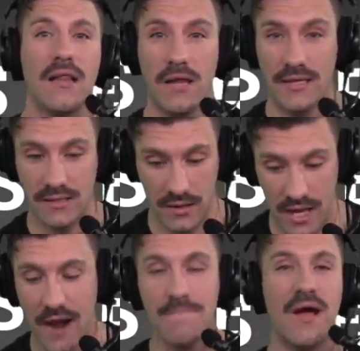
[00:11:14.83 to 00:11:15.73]
liked a
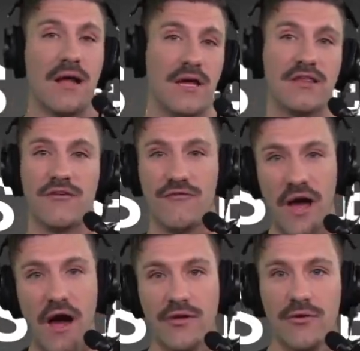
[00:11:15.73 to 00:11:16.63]
lot. I like the
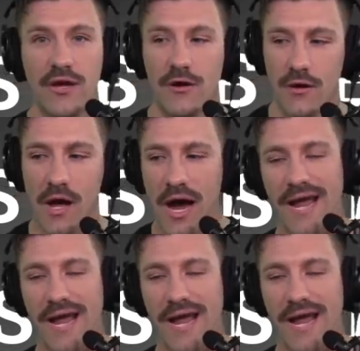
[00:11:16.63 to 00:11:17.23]
value here.